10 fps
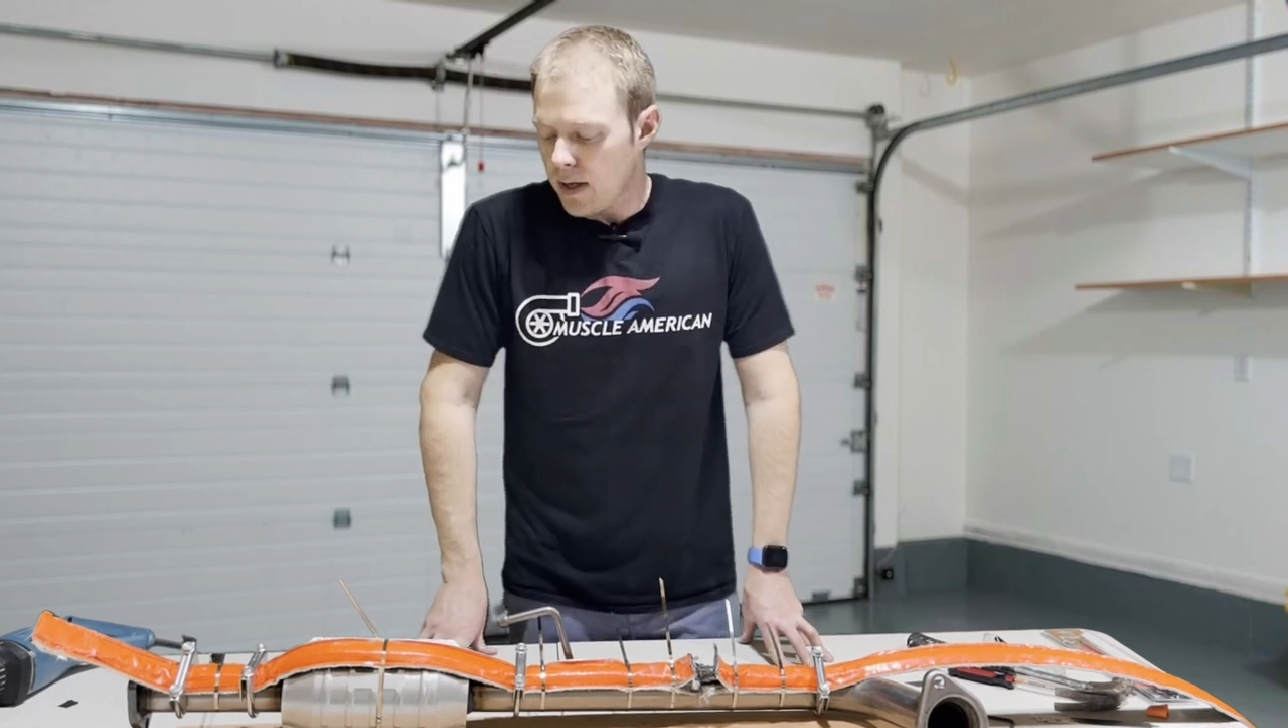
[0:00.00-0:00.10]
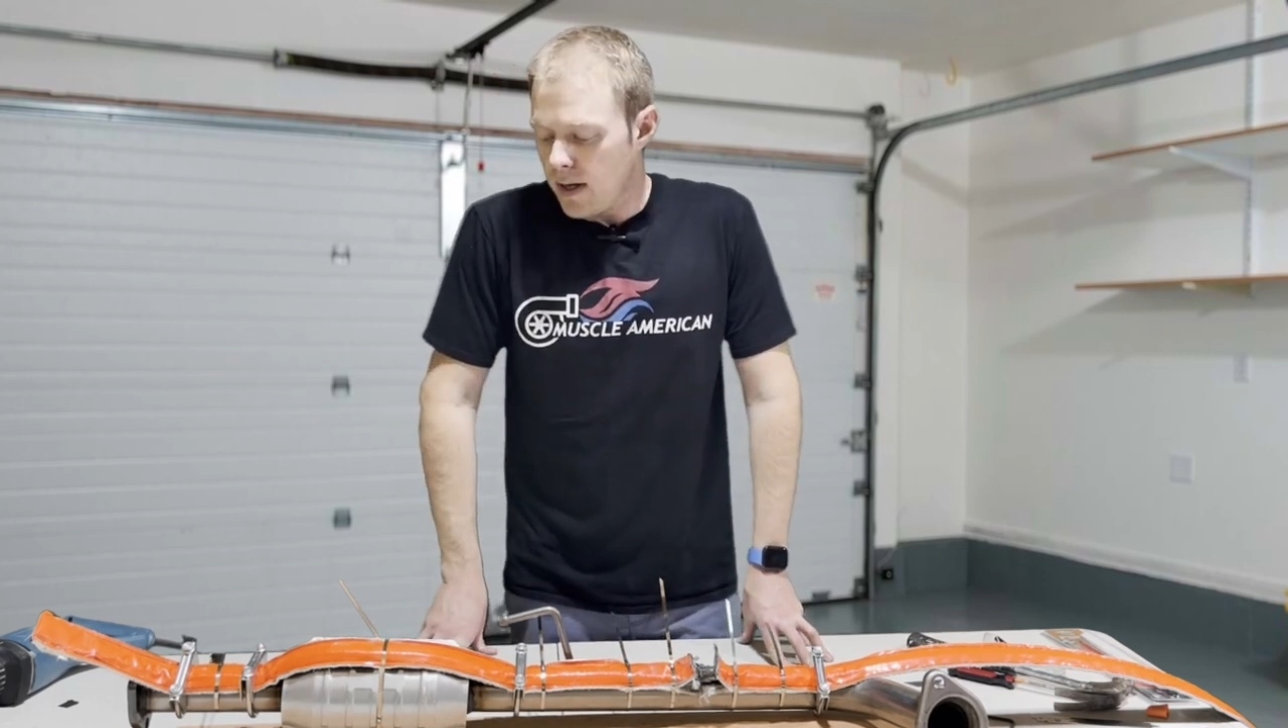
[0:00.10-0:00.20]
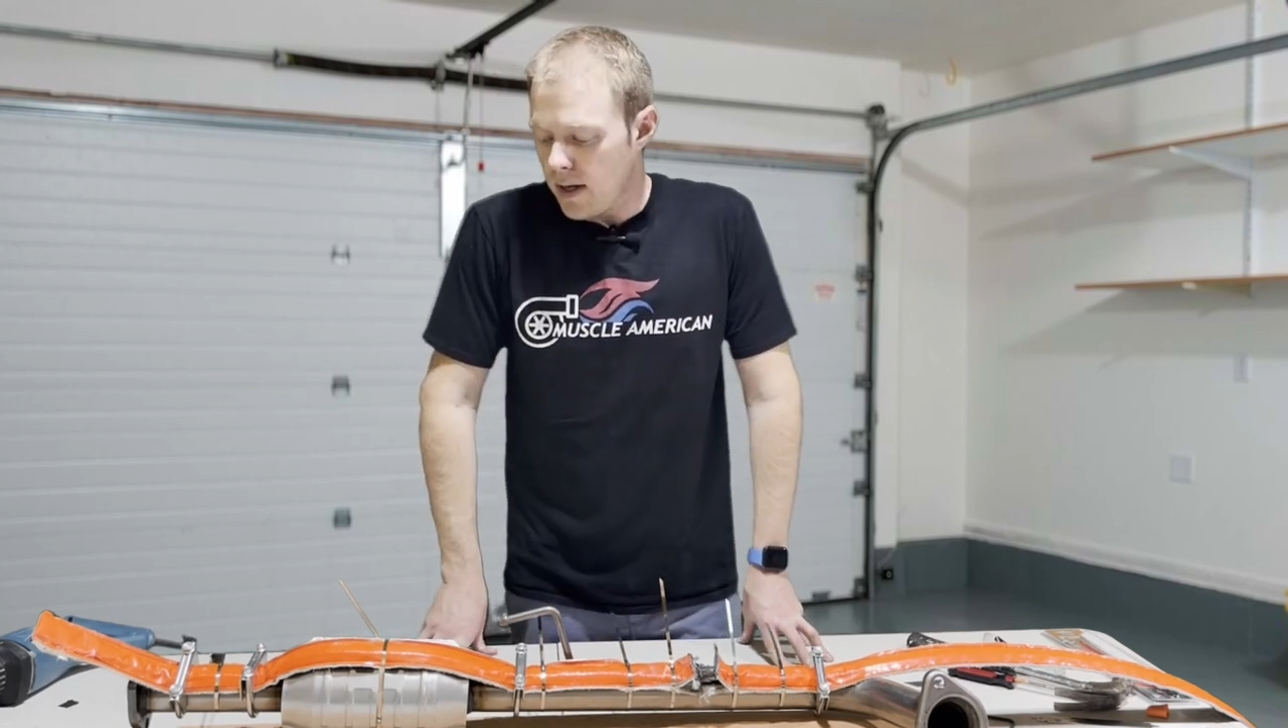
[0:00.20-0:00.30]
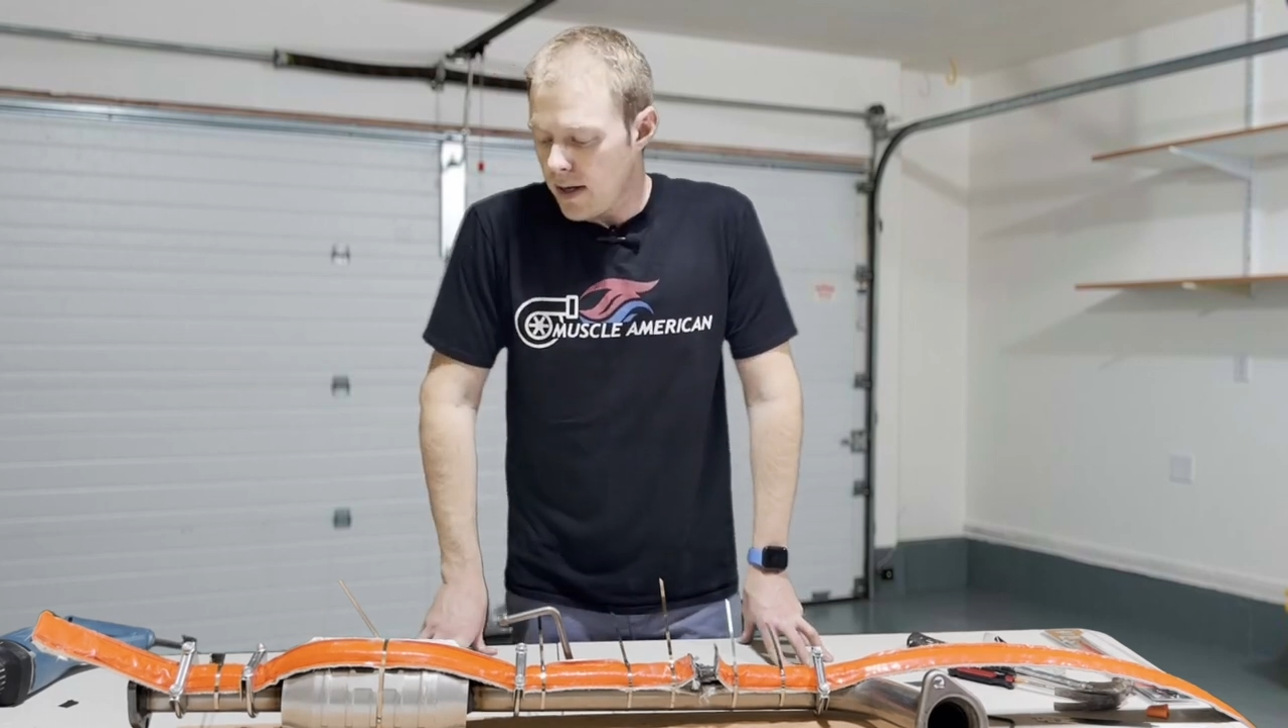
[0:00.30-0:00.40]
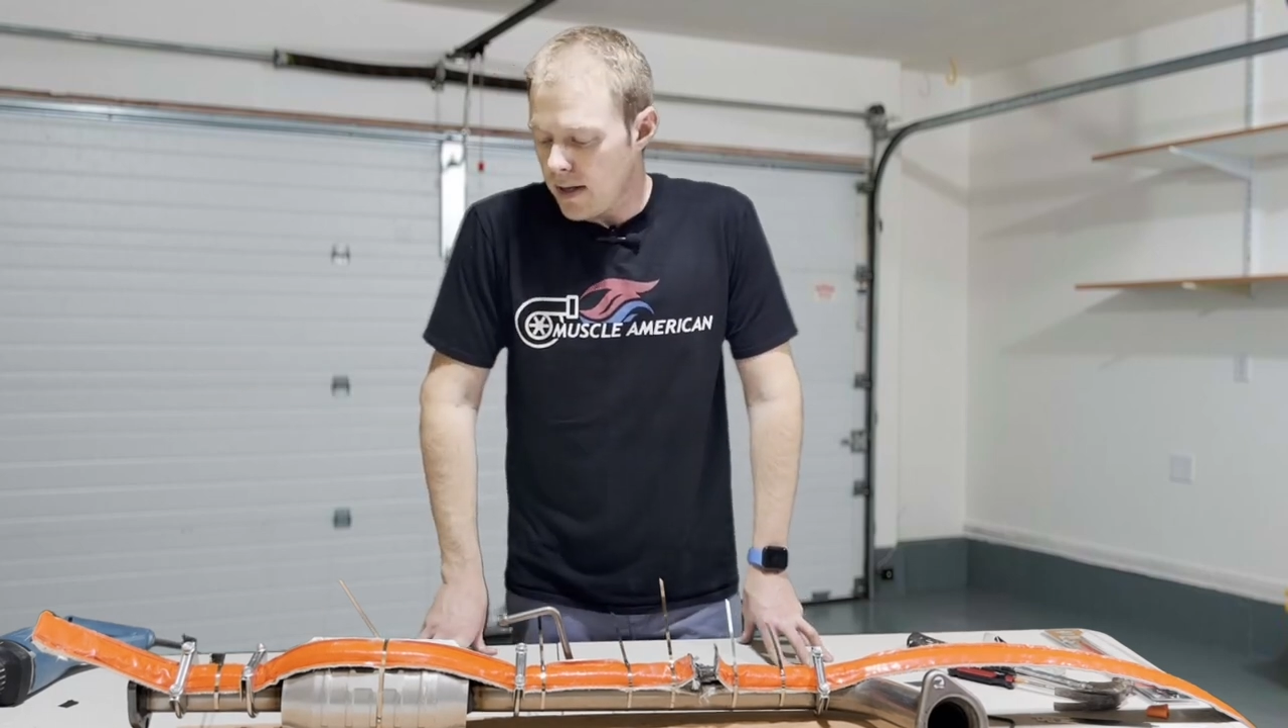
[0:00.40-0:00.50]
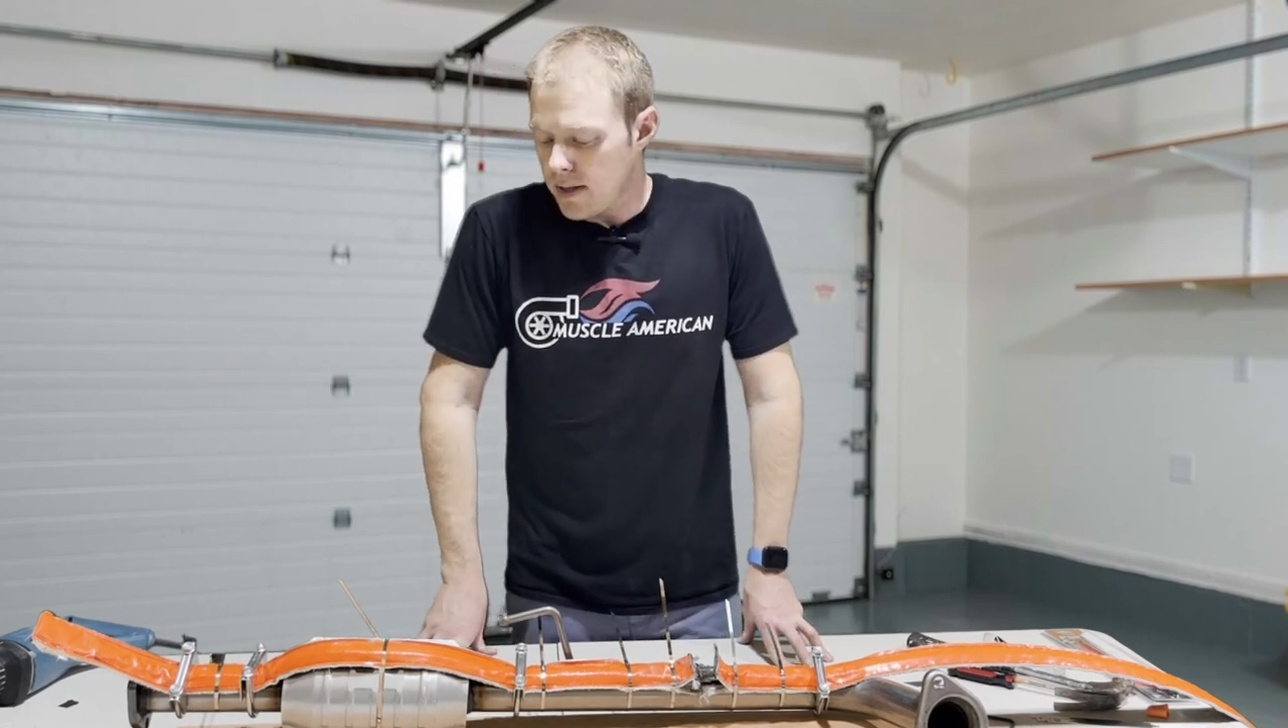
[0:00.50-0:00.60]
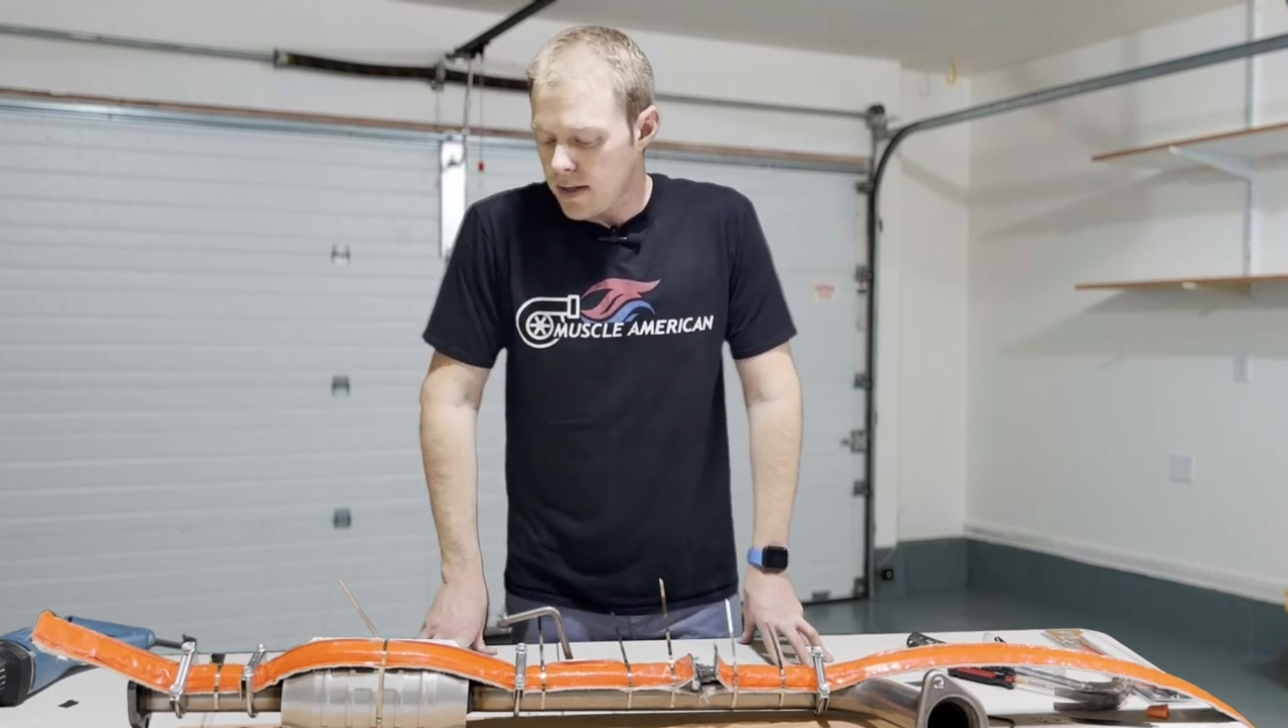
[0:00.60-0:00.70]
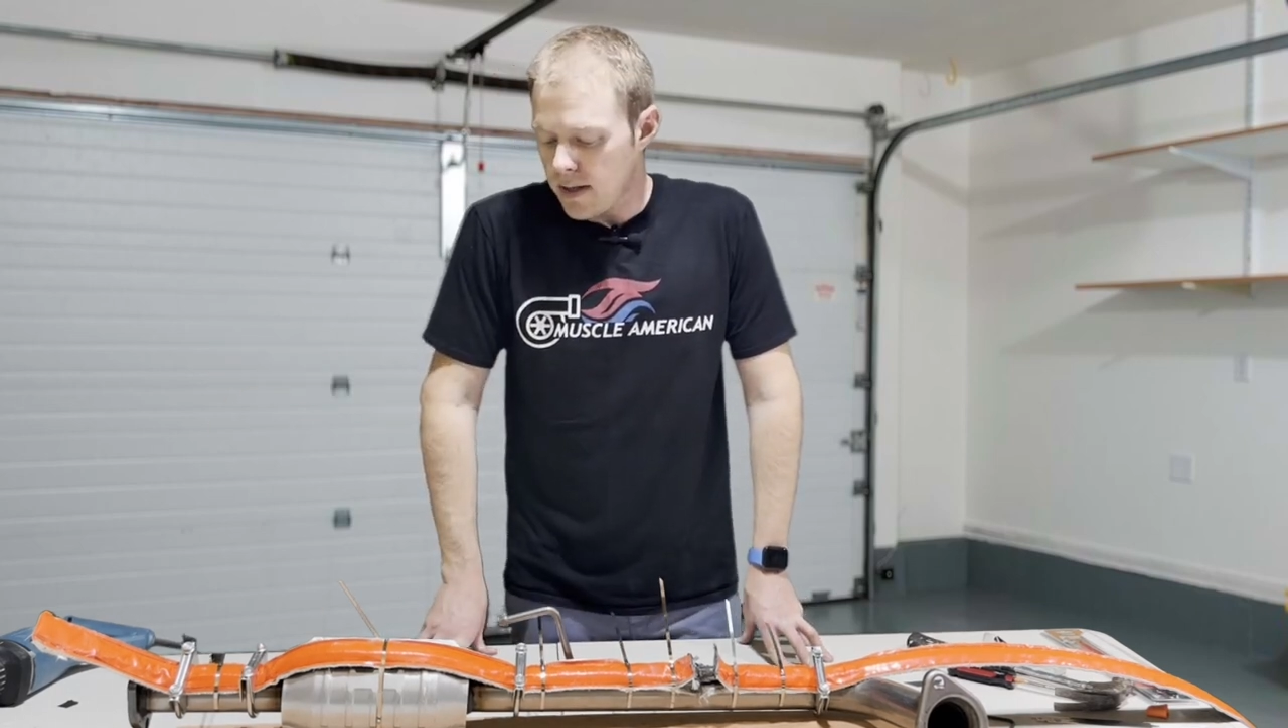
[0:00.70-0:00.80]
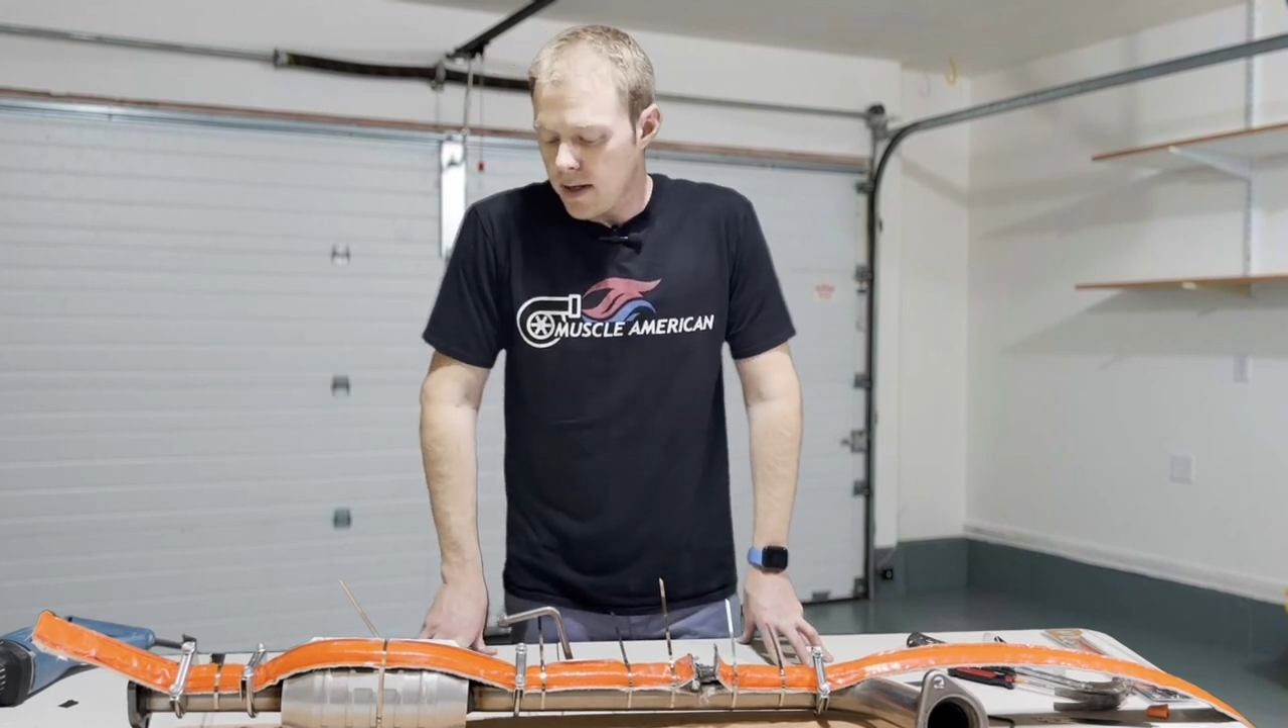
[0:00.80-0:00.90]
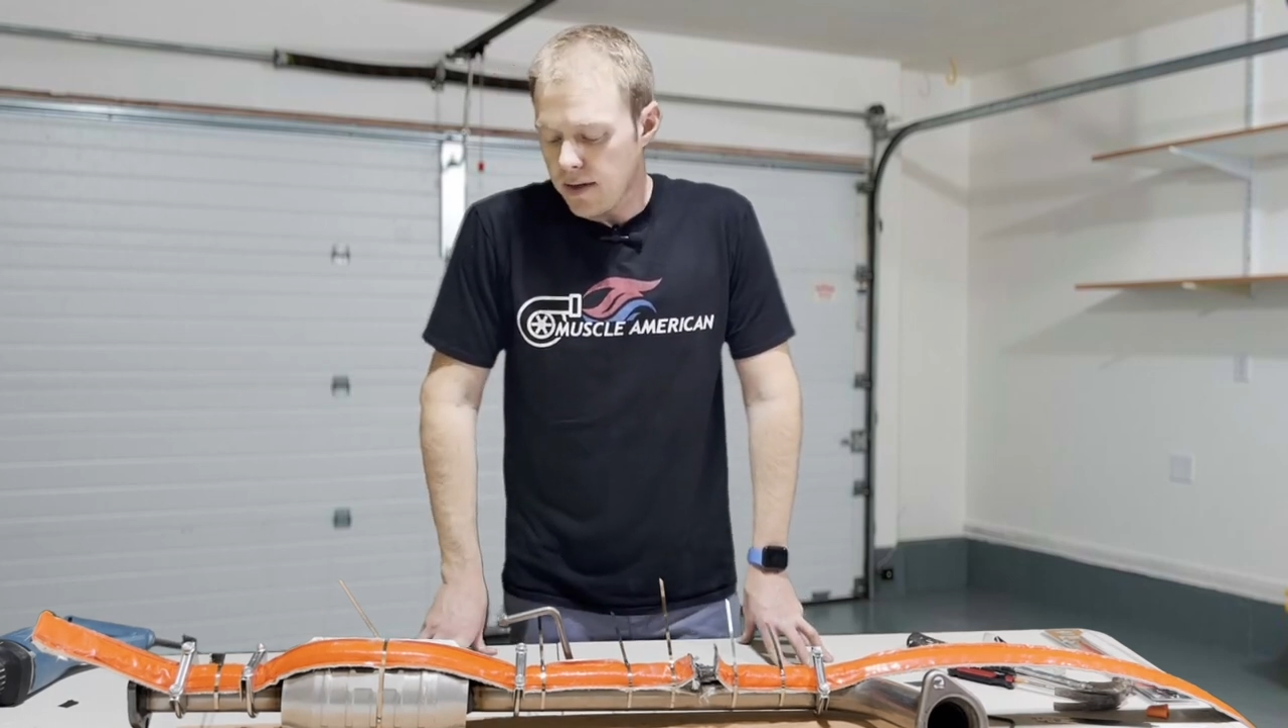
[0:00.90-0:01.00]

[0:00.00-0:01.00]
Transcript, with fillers: and uh,